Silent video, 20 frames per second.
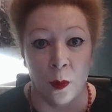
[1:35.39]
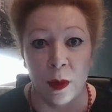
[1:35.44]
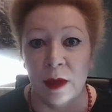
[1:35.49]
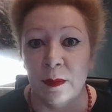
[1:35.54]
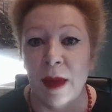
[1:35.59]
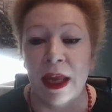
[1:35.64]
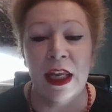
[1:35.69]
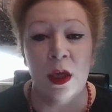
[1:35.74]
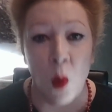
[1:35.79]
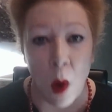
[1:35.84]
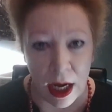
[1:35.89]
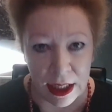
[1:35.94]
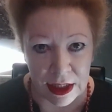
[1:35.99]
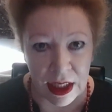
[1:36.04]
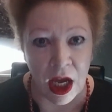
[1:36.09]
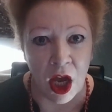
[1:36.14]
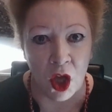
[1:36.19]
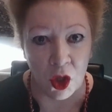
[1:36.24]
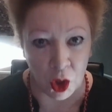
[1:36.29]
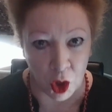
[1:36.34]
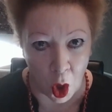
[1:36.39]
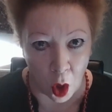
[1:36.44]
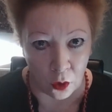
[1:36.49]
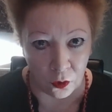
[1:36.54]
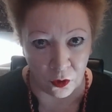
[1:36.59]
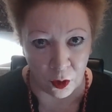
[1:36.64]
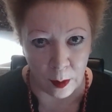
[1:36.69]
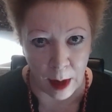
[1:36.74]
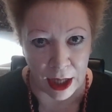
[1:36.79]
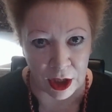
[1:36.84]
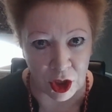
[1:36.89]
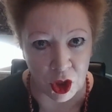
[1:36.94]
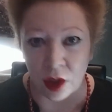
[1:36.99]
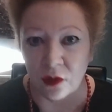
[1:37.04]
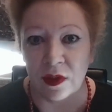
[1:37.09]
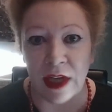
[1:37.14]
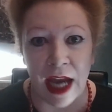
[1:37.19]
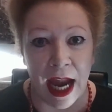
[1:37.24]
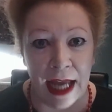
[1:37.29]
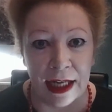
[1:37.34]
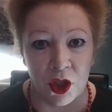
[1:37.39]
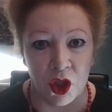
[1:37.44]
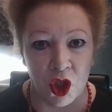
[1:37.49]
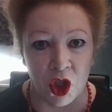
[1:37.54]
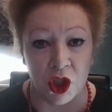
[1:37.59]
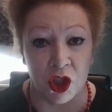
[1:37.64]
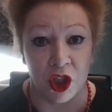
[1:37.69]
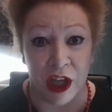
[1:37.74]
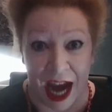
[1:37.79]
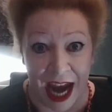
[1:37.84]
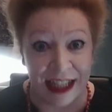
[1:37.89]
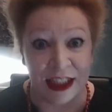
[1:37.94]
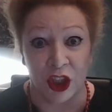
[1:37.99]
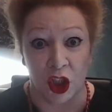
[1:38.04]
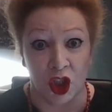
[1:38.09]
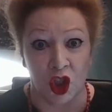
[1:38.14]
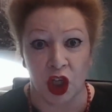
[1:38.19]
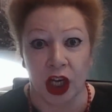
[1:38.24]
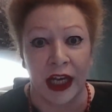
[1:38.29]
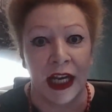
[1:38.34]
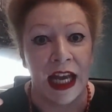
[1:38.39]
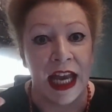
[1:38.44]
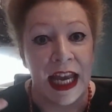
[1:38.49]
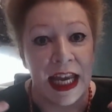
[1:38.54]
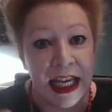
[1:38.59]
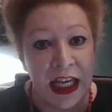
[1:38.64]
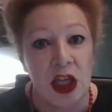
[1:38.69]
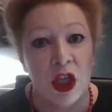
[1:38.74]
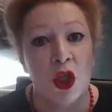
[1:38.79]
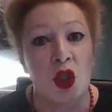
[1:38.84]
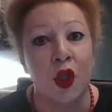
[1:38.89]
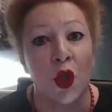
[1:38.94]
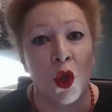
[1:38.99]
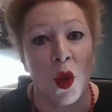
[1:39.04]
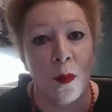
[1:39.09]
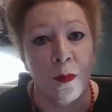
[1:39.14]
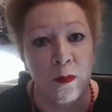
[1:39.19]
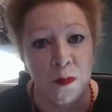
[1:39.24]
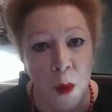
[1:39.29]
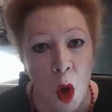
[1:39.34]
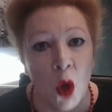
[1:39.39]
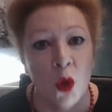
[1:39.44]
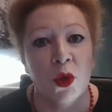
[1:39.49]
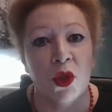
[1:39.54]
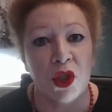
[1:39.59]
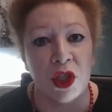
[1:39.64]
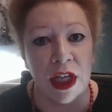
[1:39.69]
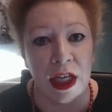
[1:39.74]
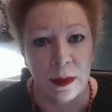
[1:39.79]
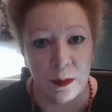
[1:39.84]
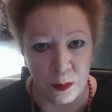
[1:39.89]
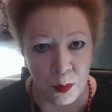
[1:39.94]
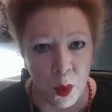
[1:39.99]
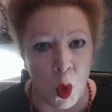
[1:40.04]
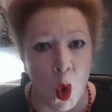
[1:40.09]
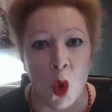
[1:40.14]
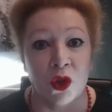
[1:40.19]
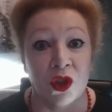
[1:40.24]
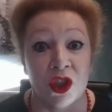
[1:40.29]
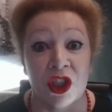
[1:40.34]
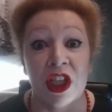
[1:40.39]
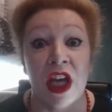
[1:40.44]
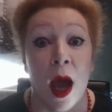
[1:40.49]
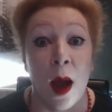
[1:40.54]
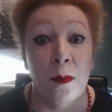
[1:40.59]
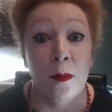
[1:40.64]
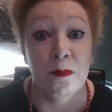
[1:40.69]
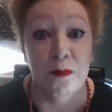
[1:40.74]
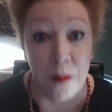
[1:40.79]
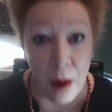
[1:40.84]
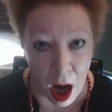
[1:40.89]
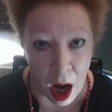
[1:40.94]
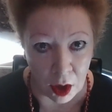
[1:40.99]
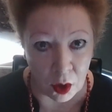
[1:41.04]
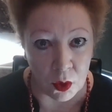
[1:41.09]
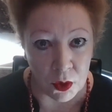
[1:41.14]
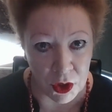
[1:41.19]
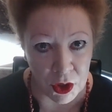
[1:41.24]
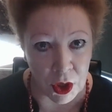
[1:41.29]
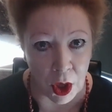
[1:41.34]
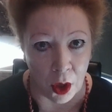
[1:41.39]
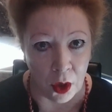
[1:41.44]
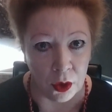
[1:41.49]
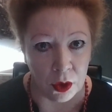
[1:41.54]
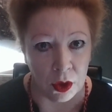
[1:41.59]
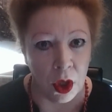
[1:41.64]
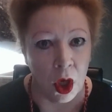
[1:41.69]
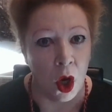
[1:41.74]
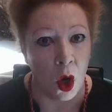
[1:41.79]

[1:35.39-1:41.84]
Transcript: In many ways, the confirmation of candidature is the most important milestone.